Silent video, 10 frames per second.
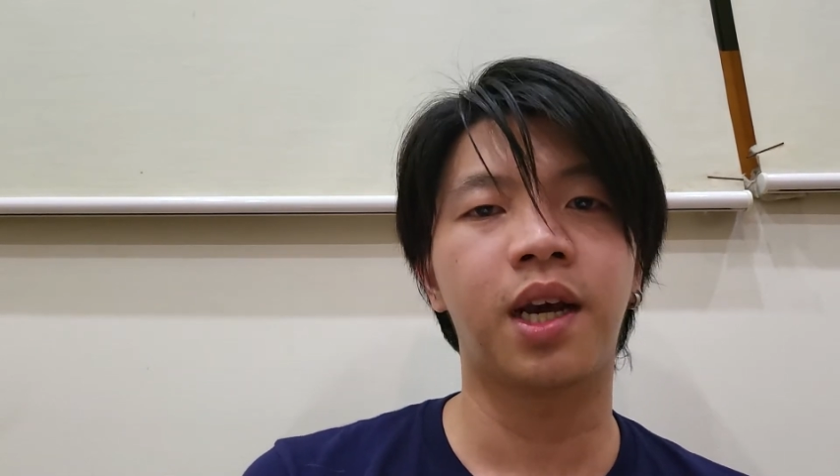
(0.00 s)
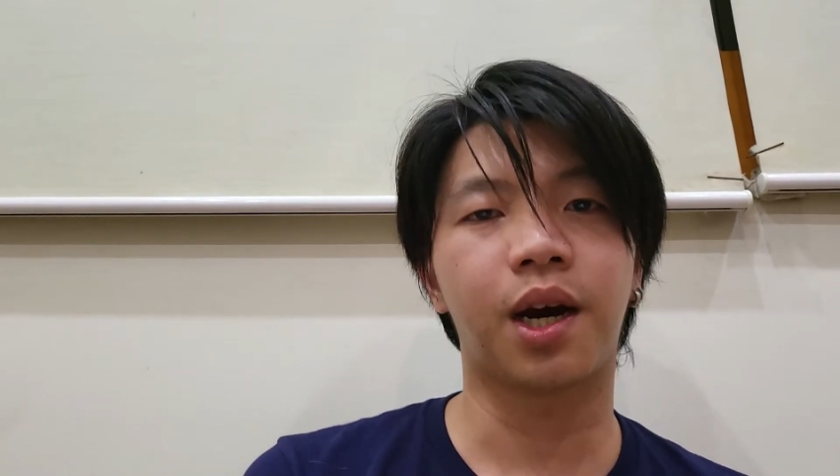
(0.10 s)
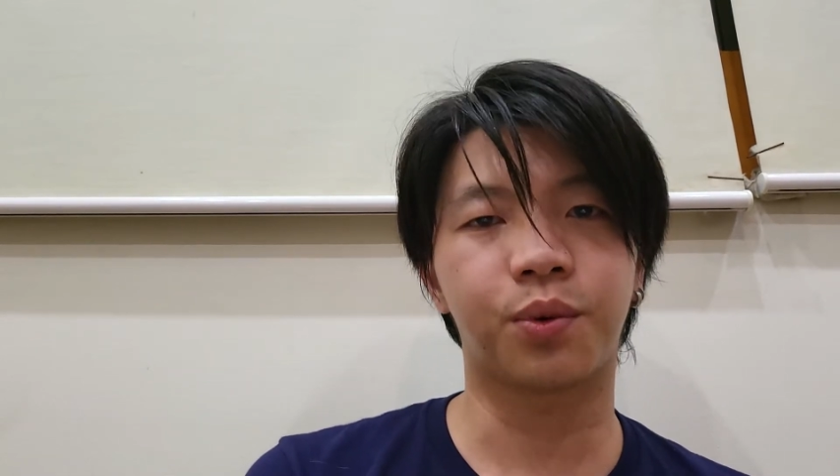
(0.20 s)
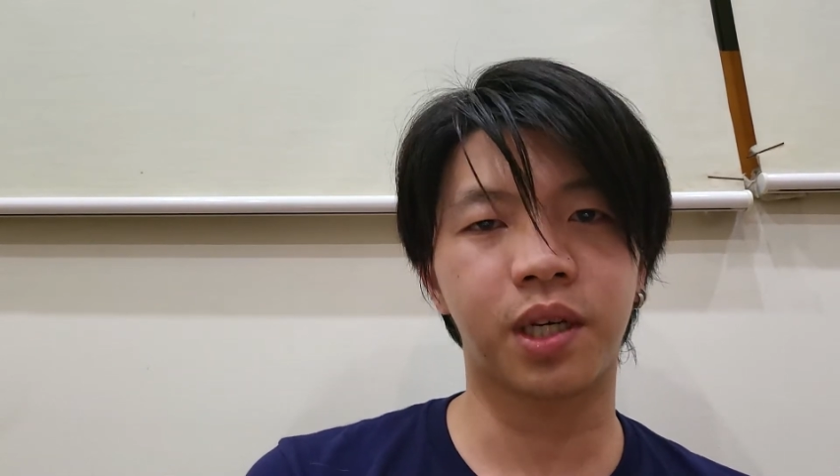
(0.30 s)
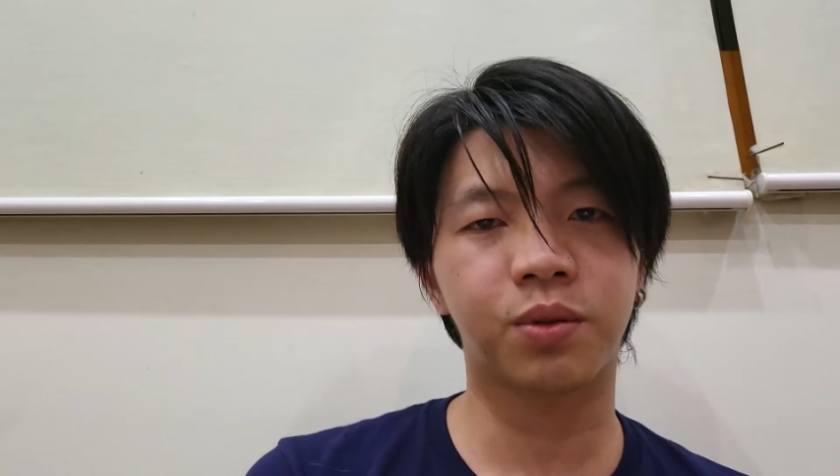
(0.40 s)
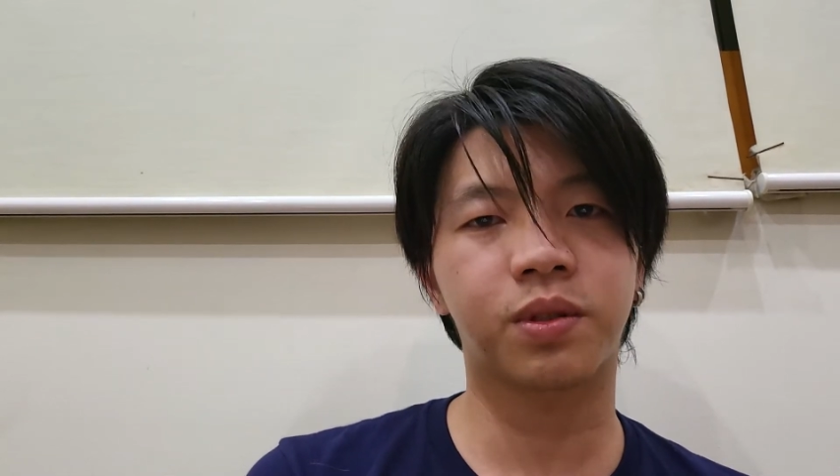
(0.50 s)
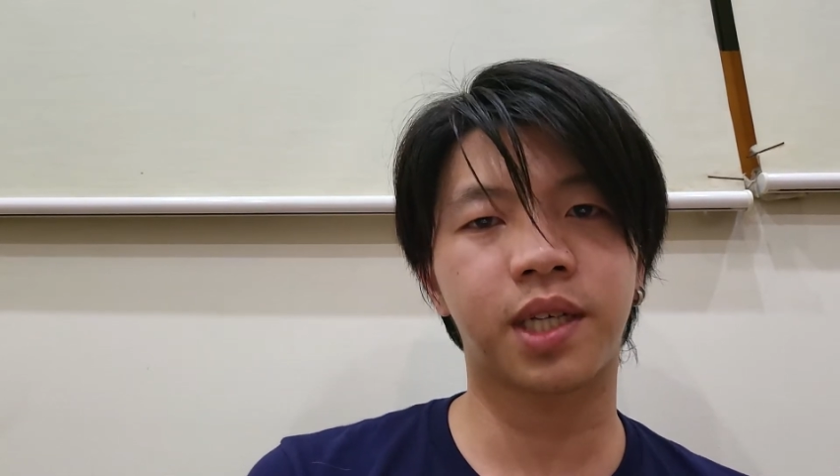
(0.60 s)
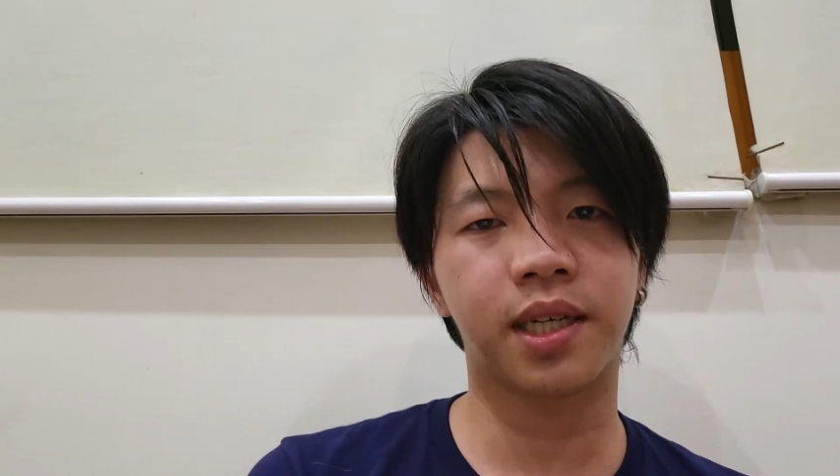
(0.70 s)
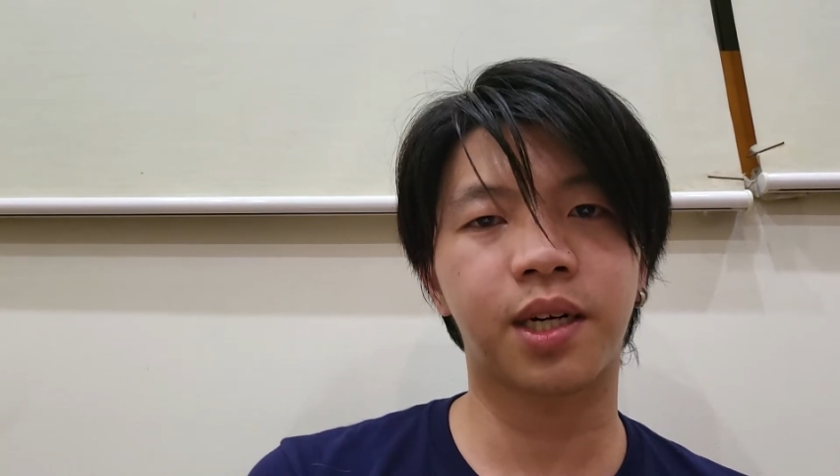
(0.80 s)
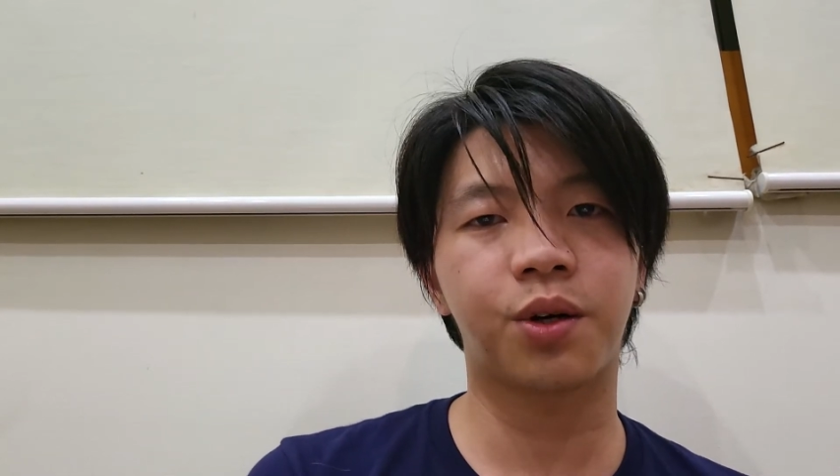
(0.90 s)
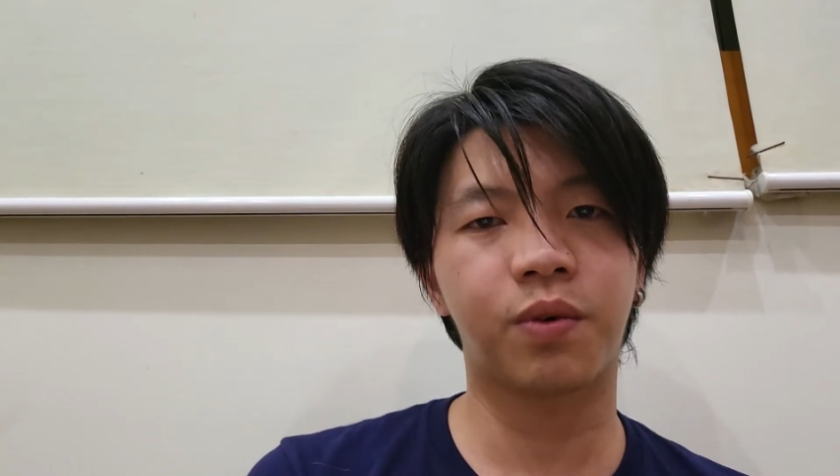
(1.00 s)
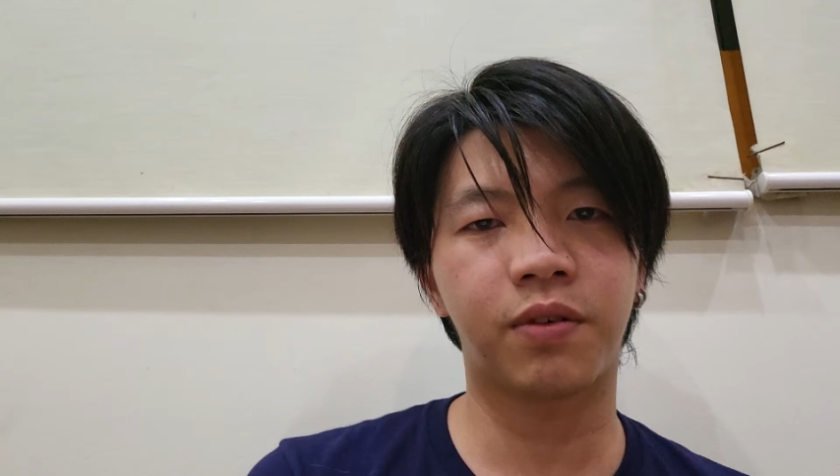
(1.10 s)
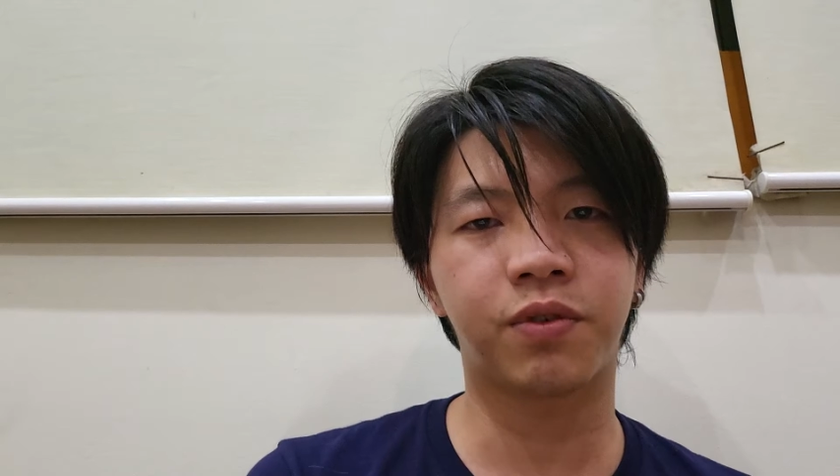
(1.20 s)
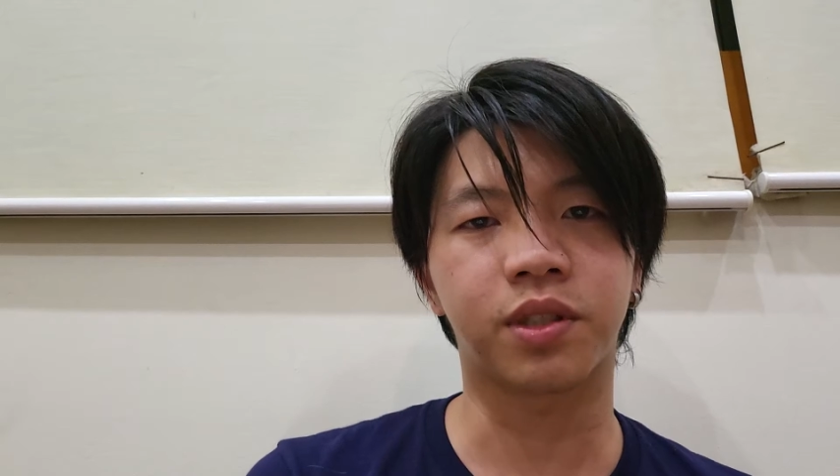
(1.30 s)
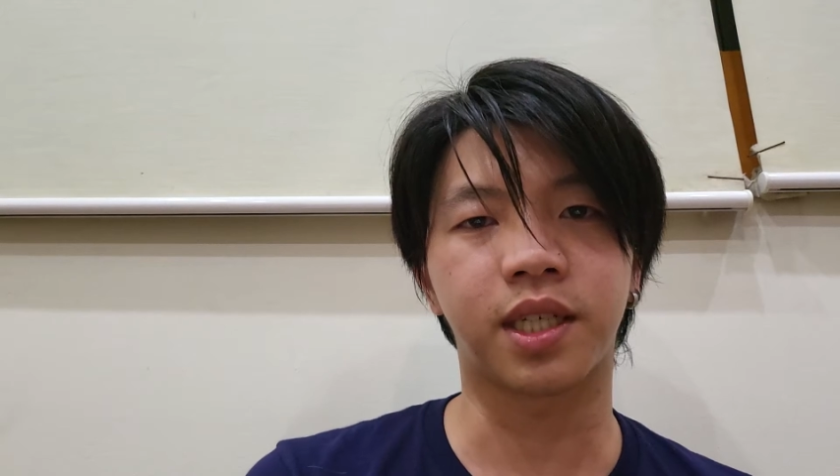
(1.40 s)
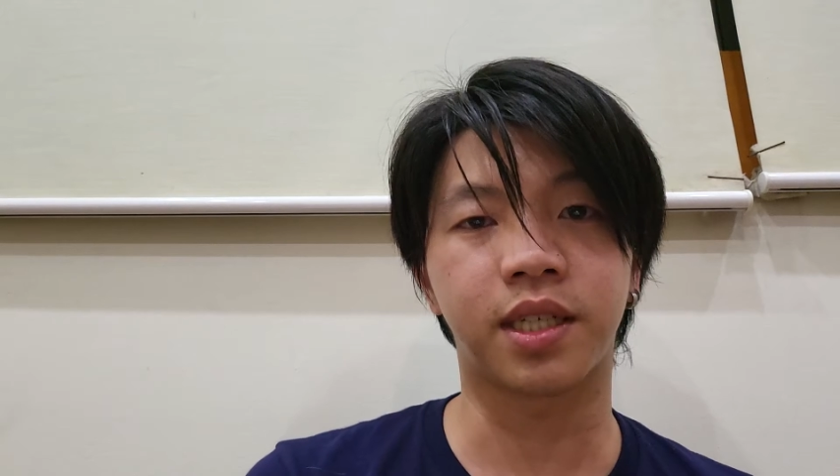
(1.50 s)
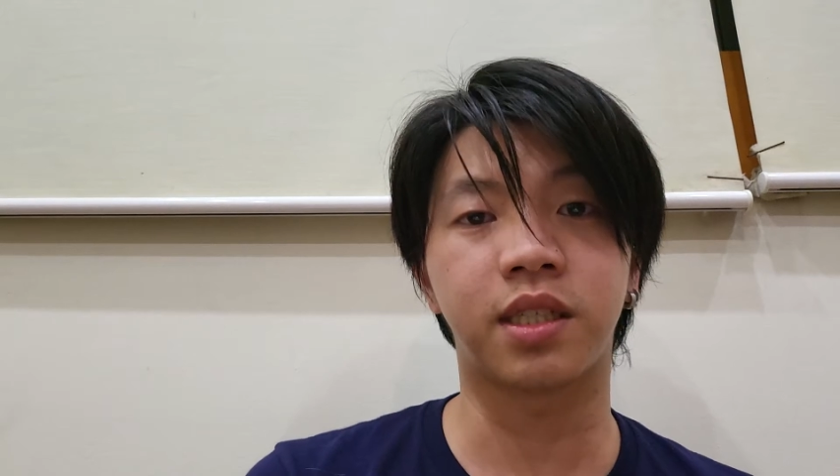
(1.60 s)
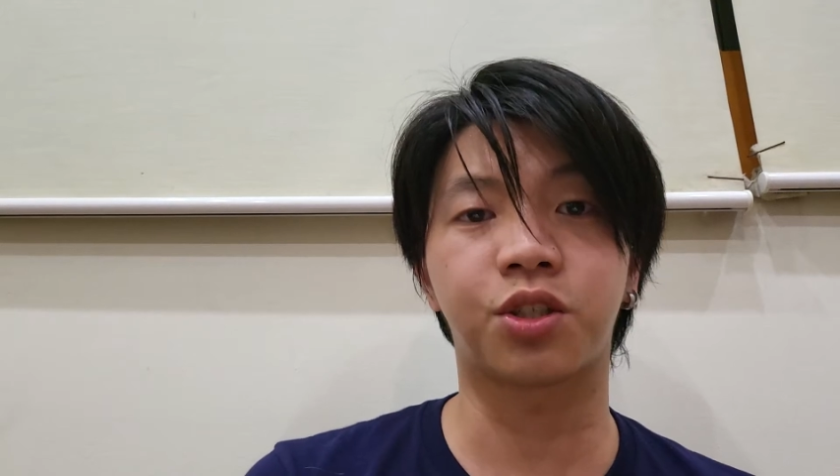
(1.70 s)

I would like to thank everyone for taking